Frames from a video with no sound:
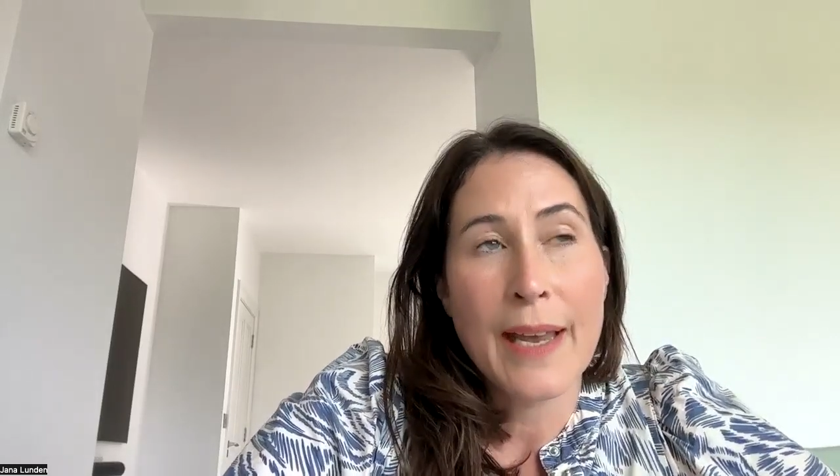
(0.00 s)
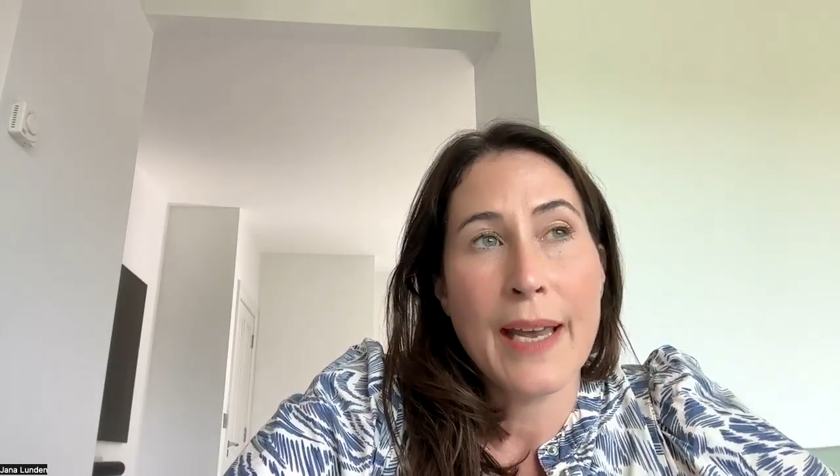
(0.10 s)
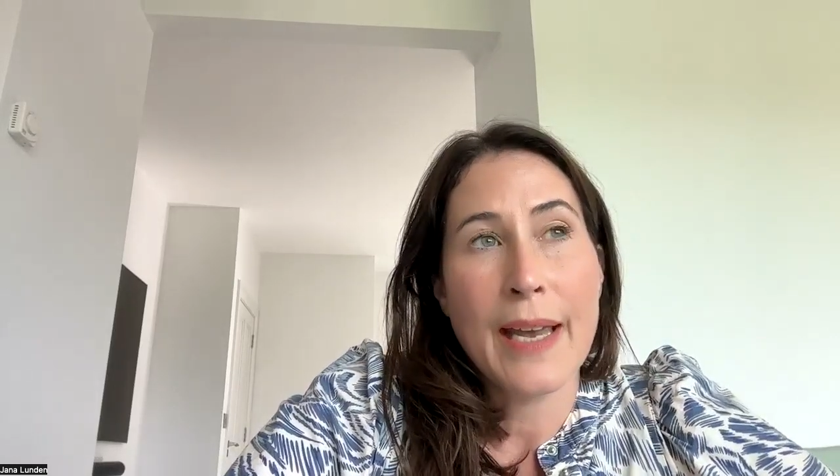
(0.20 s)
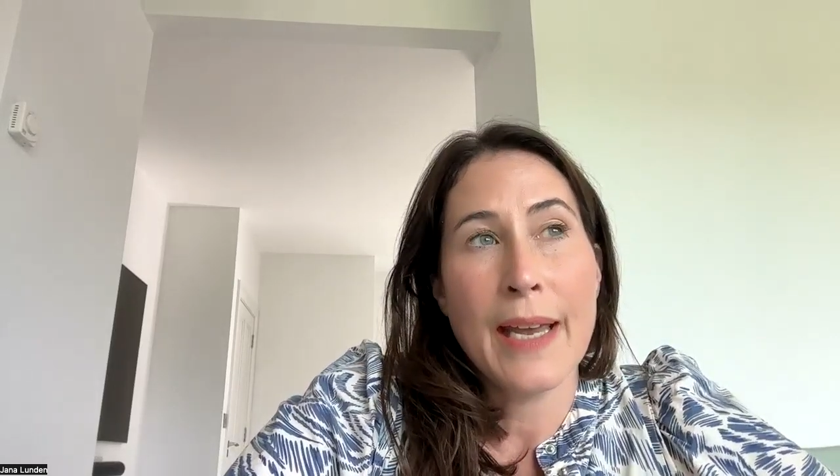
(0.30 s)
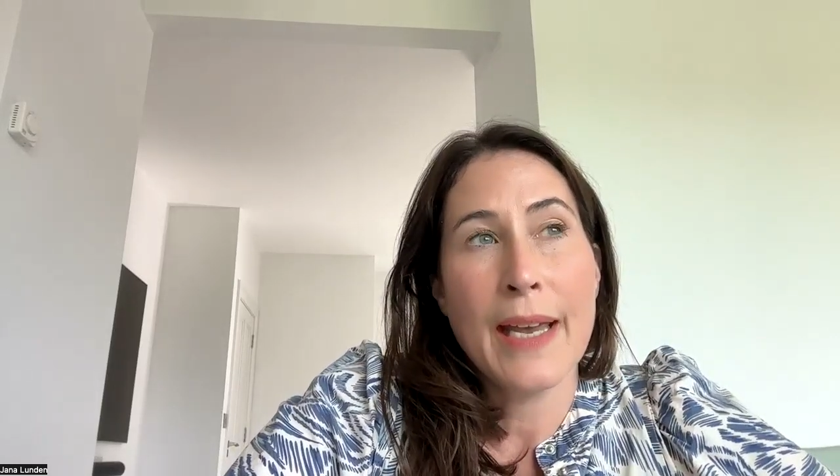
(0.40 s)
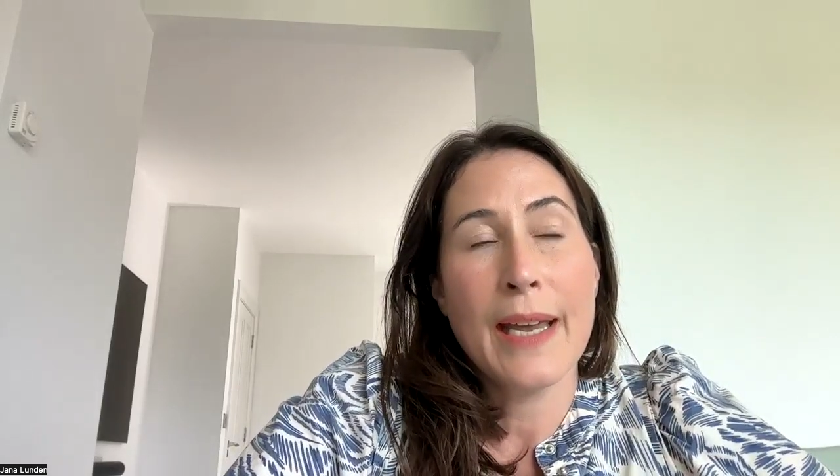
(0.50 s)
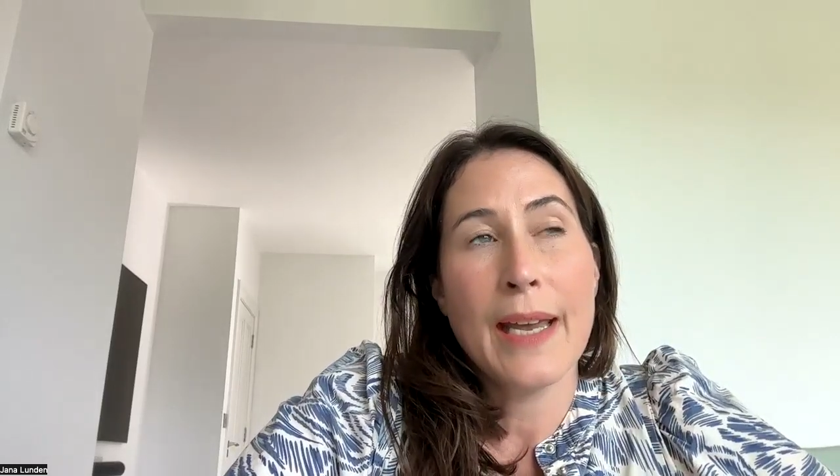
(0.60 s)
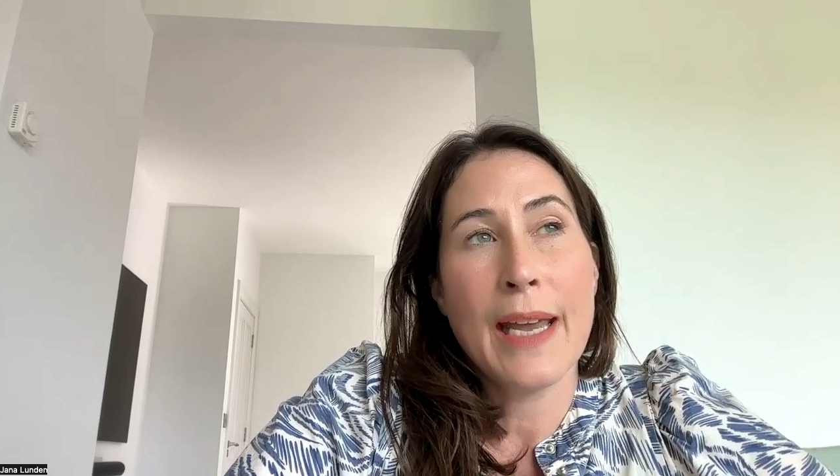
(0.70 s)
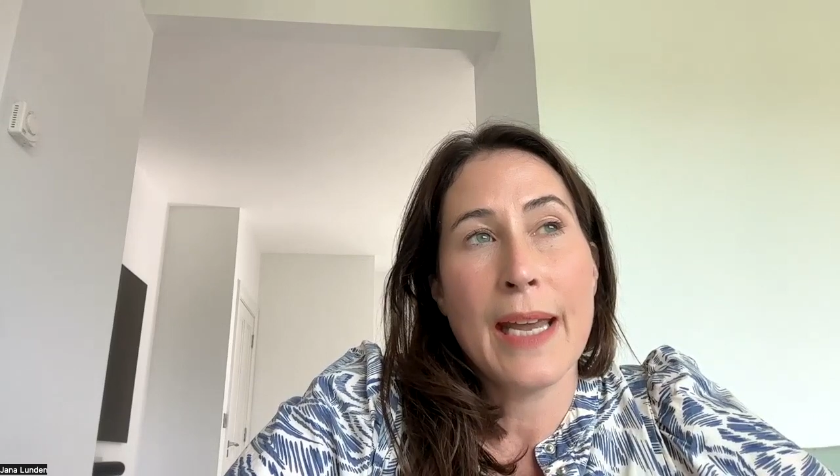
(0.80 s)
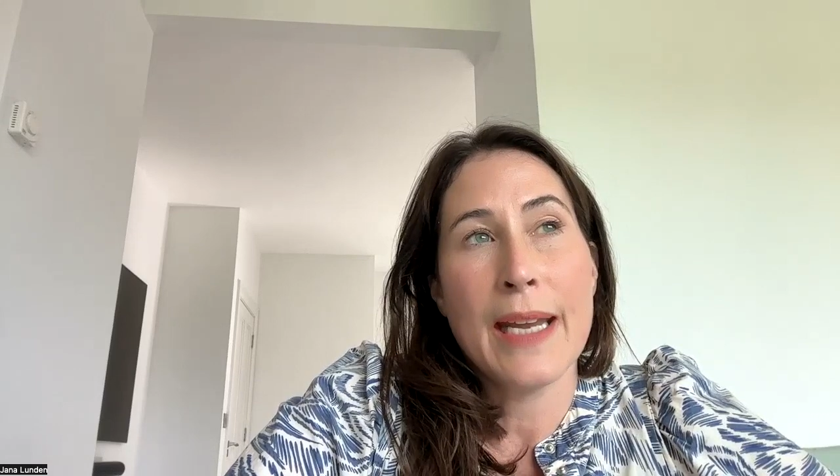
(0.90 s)

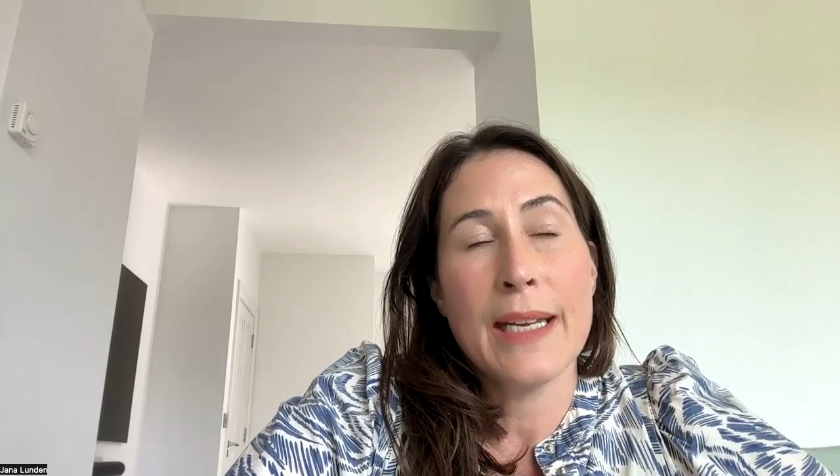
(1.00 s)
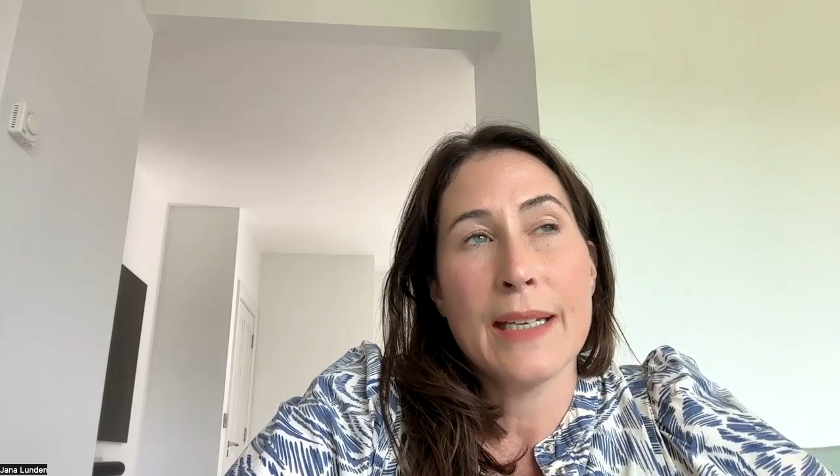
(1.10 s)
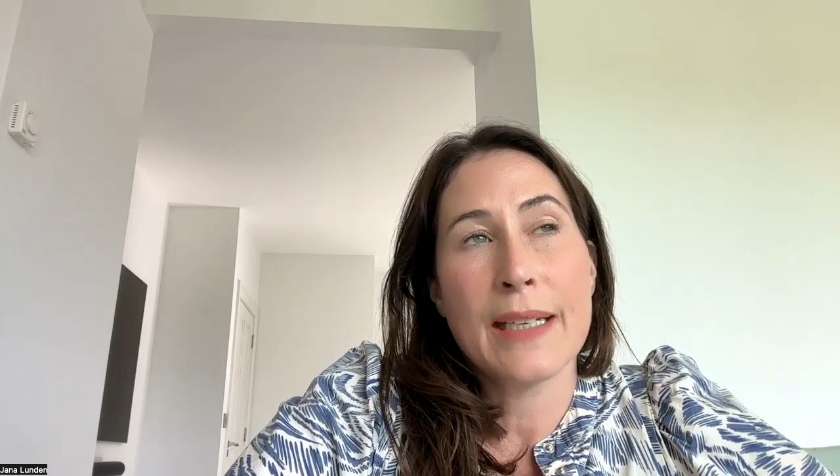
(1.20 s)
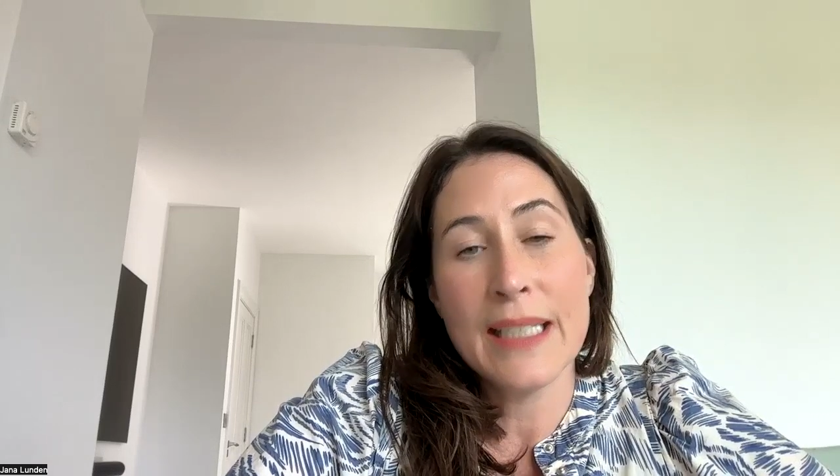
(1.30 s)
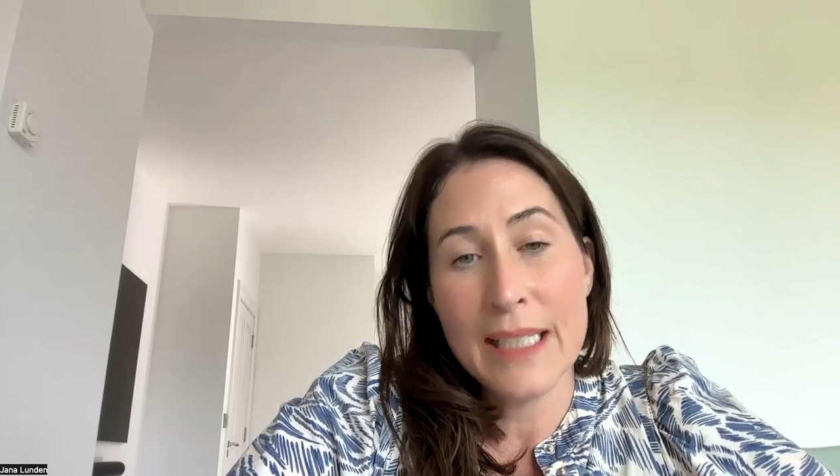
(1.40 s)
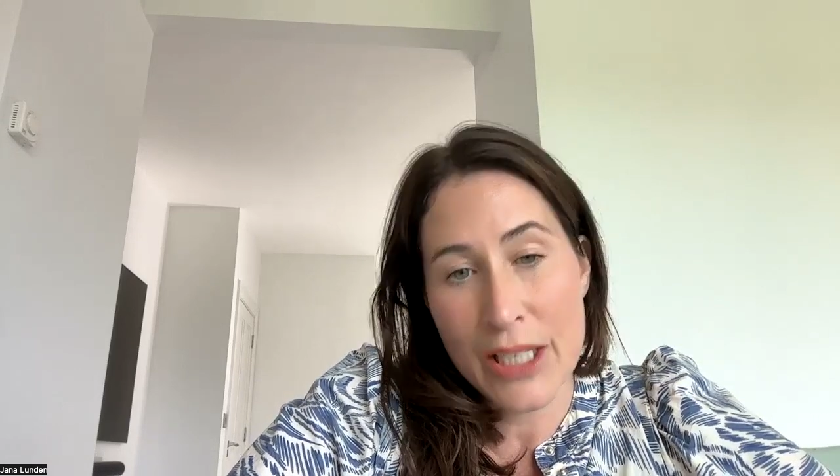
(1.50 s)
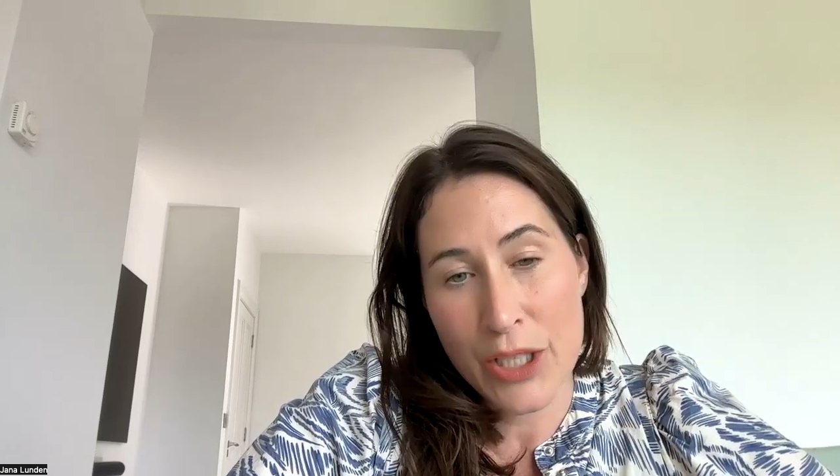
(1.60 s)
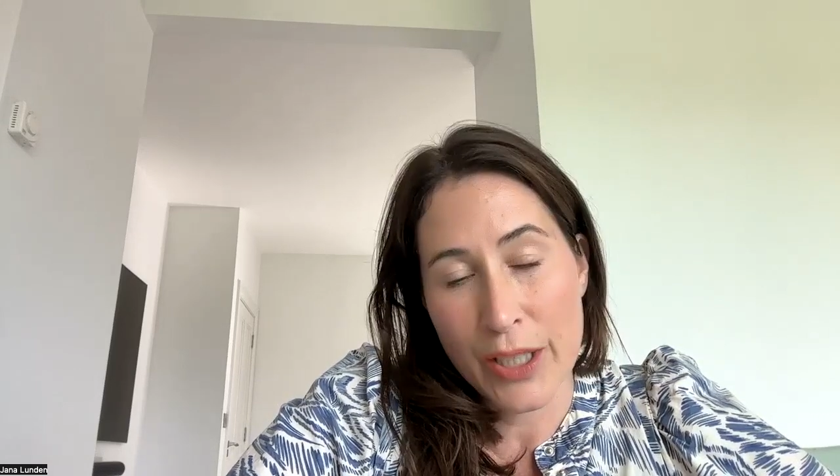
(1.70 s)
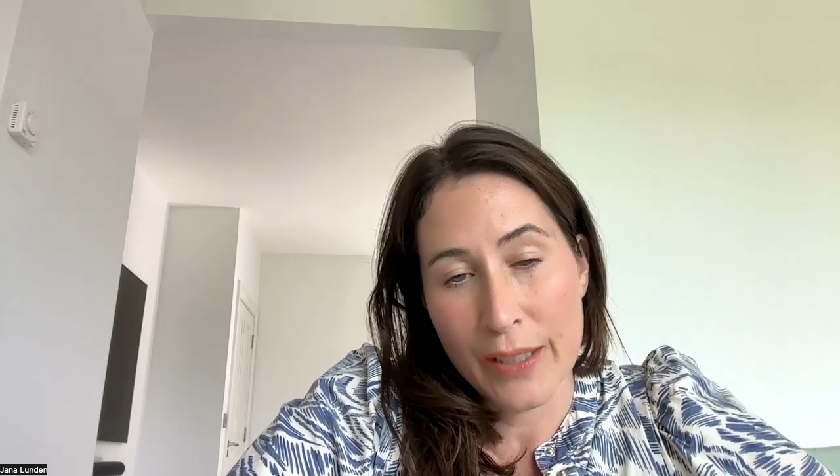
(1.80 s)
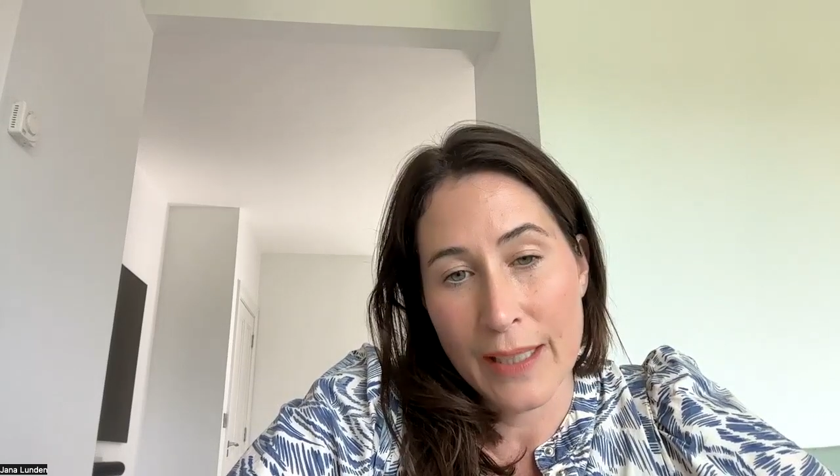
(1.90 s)
a
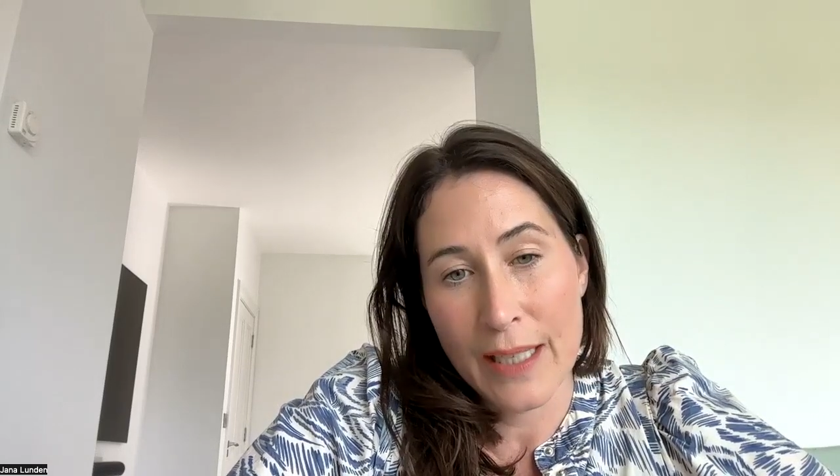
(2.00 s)
condition.